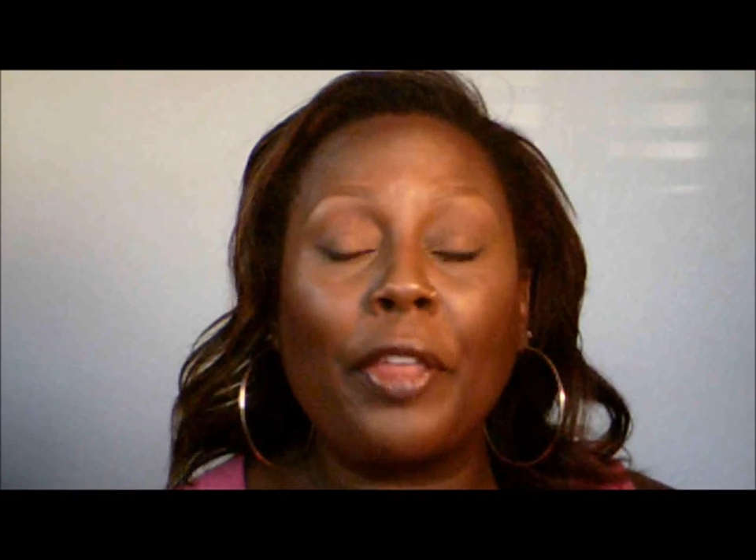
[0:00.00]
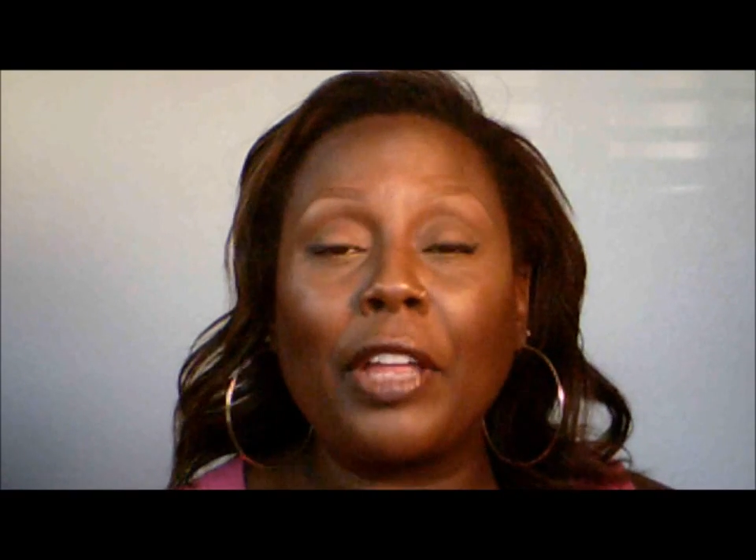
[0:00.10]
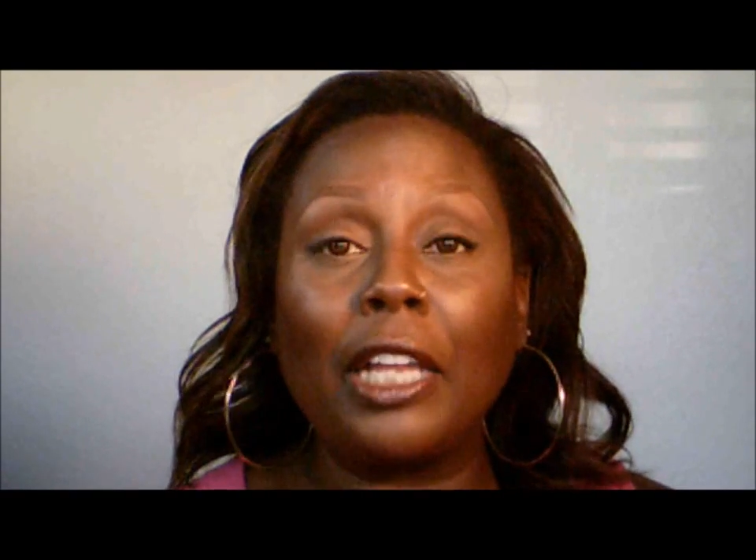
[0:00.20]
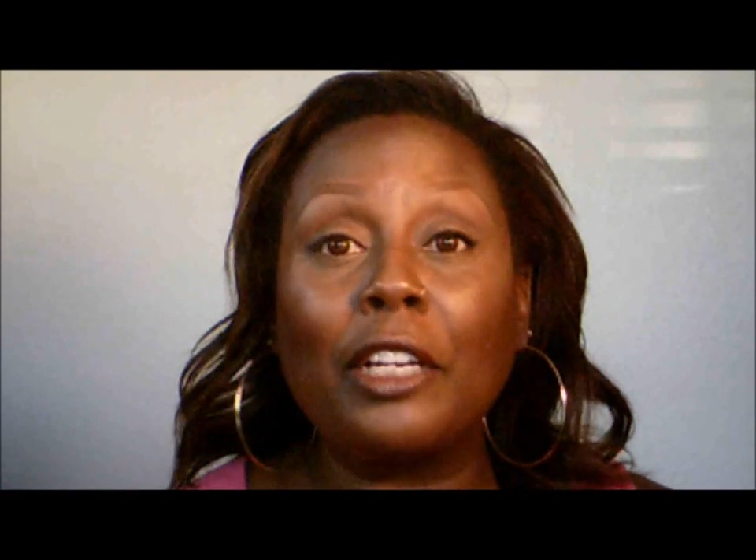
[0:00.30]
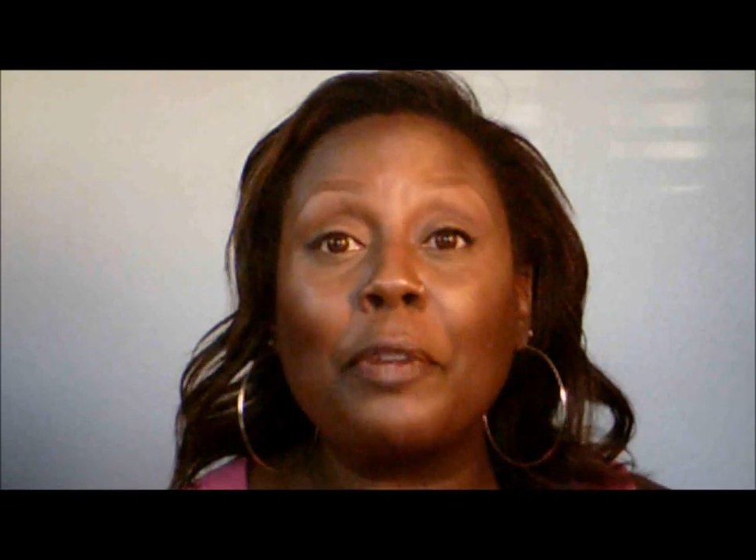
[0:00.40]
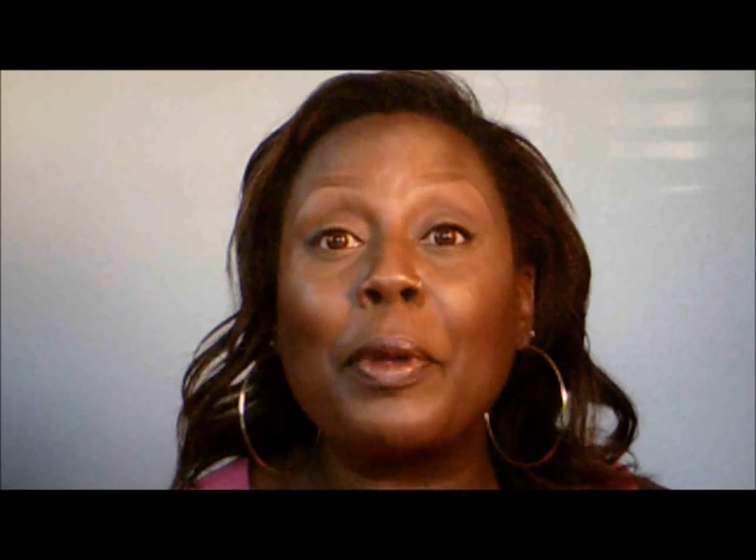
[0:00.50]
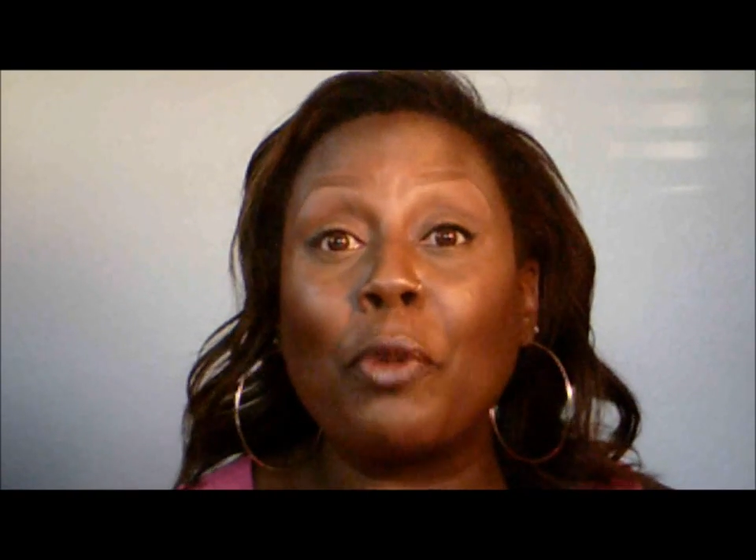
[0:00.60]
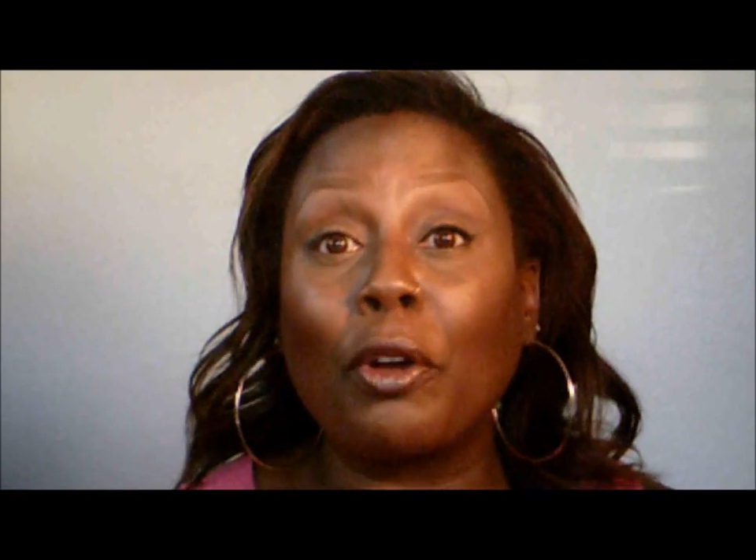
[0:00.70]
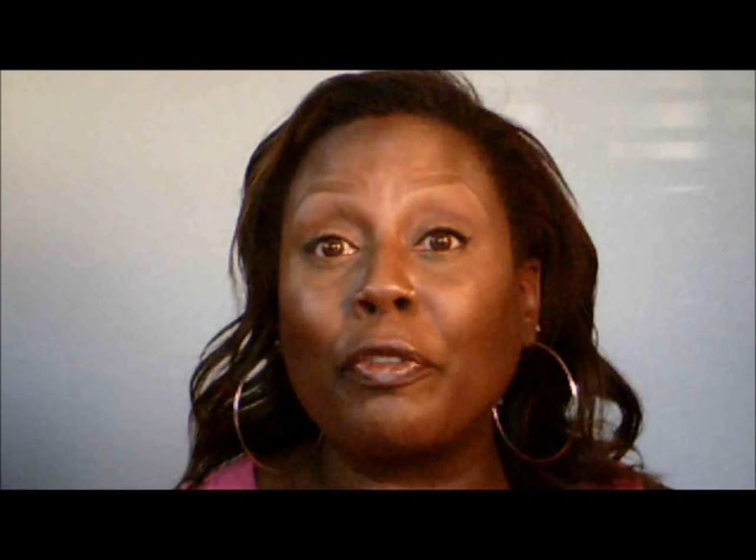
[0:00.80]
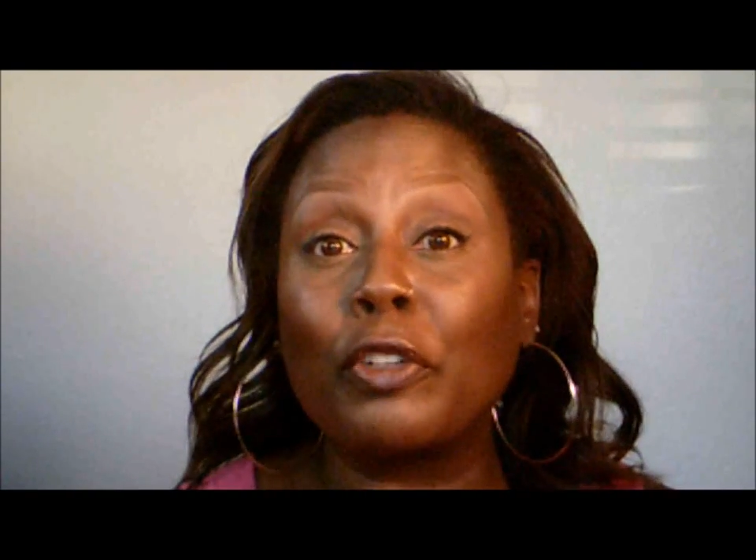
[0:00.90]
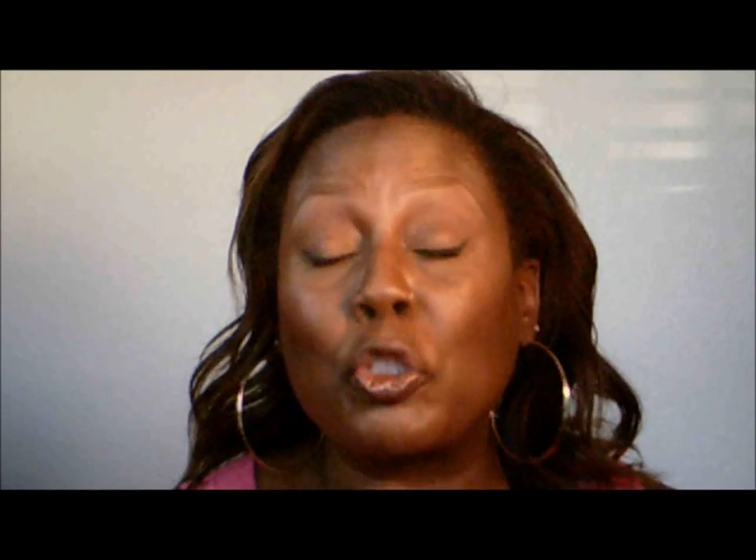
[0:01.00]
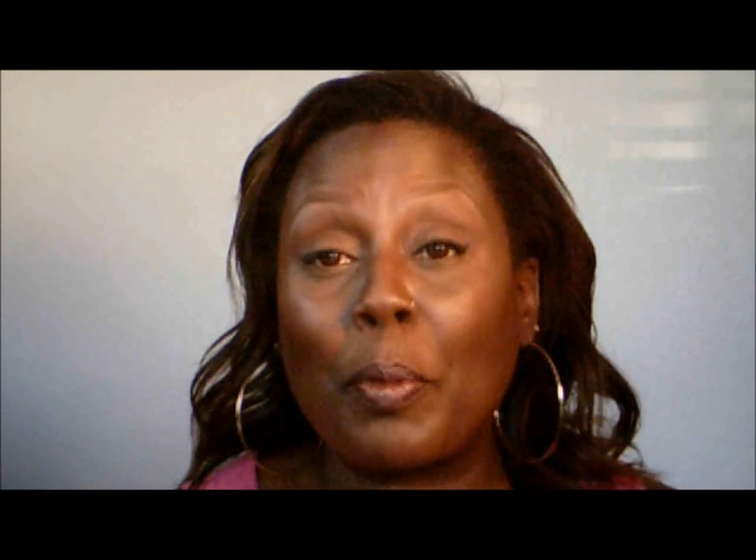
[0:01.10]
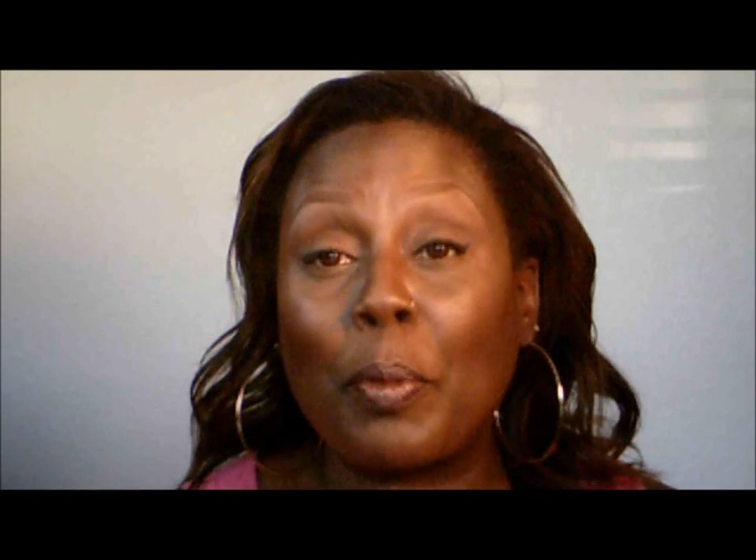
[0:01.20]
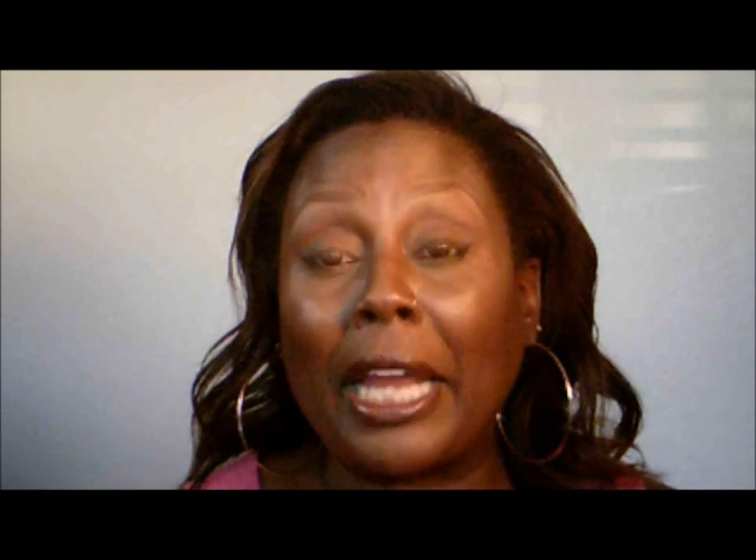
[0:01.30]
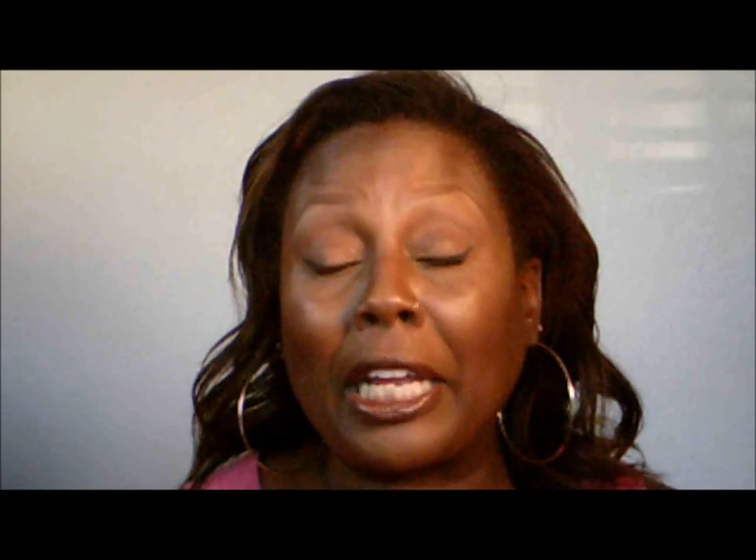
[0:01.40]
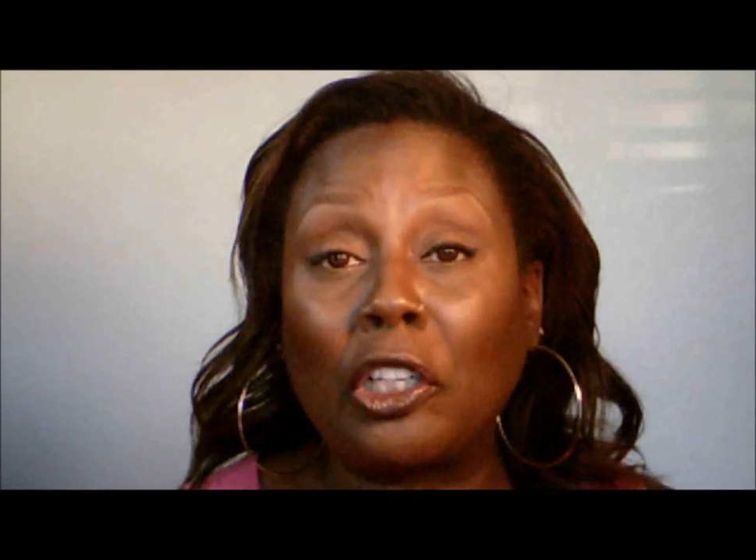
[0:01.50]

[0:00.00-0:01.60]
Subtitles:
a little bit more of a dramatic